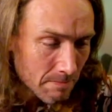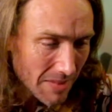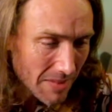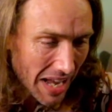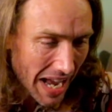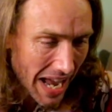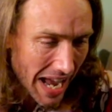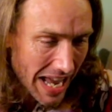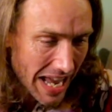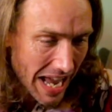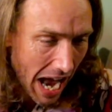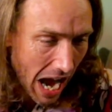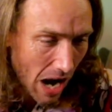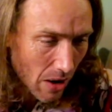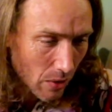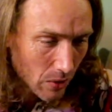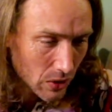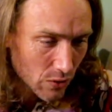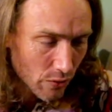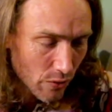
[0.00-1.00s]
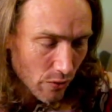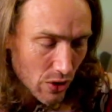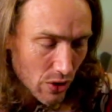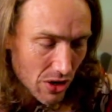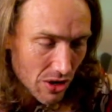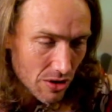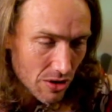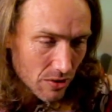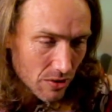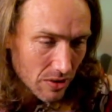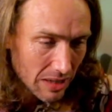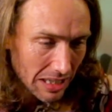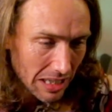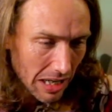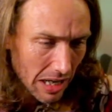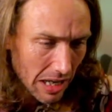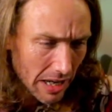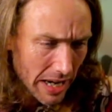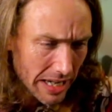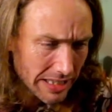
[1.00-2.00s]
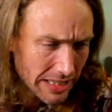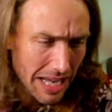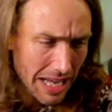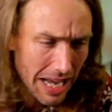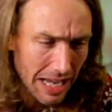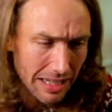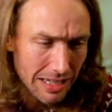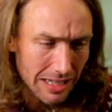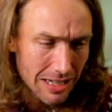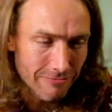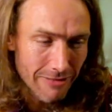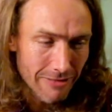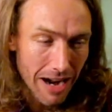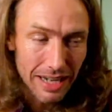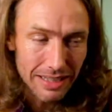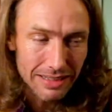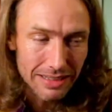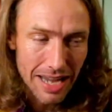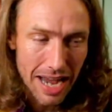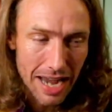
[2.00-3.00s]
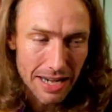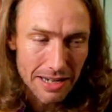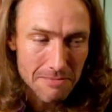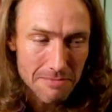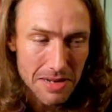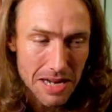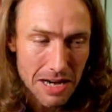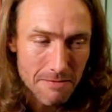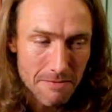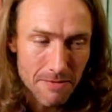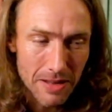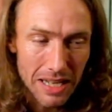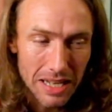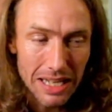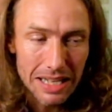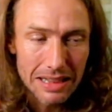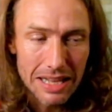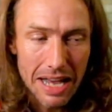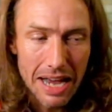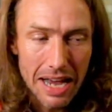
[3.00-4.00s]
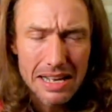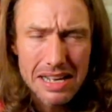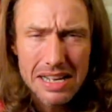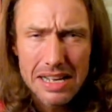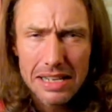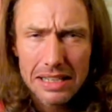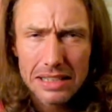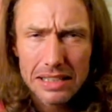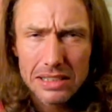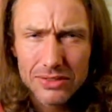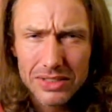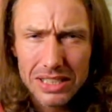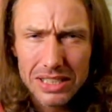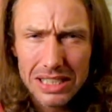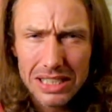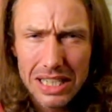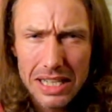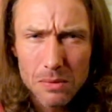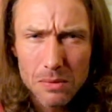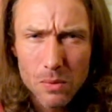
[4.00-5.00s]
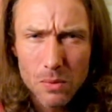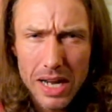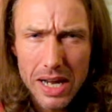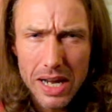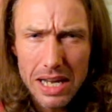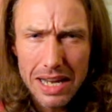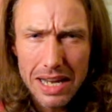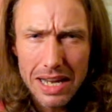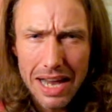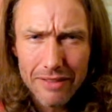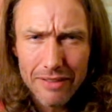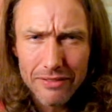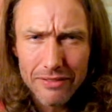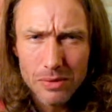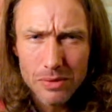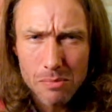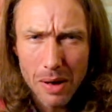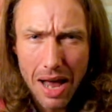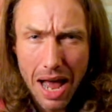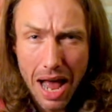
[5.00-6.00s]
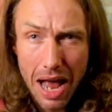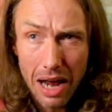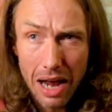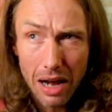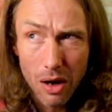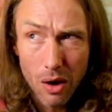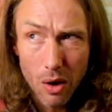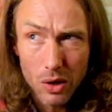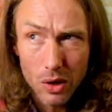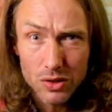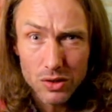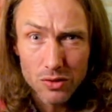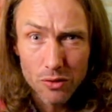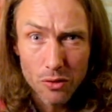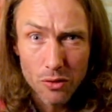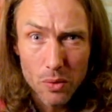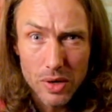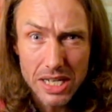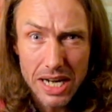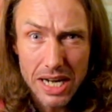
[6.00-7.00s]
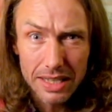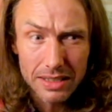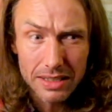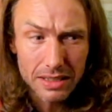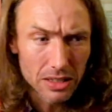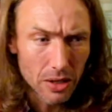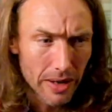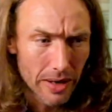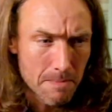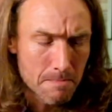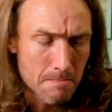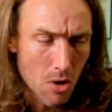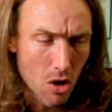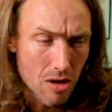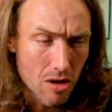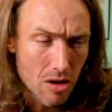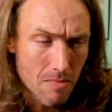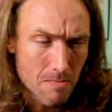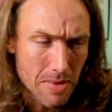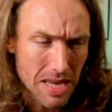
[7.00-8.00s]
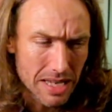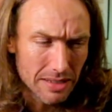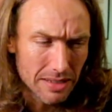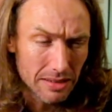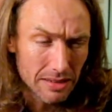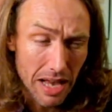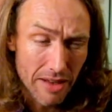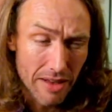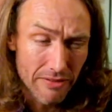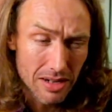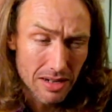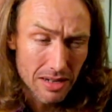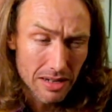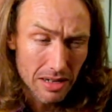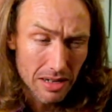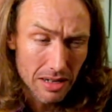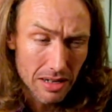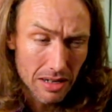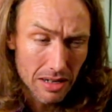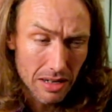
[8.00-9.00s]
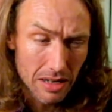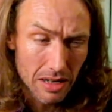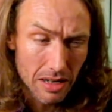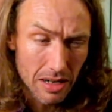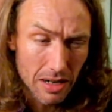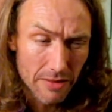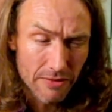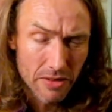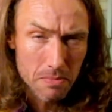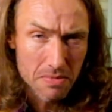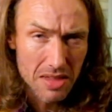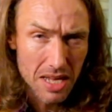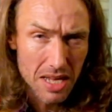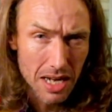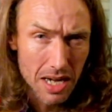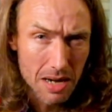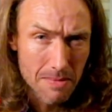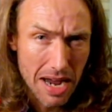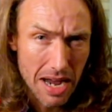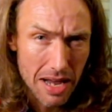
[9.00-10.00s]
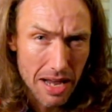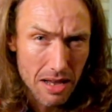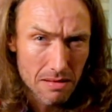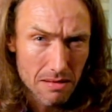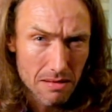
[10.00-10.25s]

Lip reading: 8 hours for you. And is that correct, Adam, in thinking that? Because obviously we haven't put our clocks forward yet. So it might be 7, if I'm thinking about it.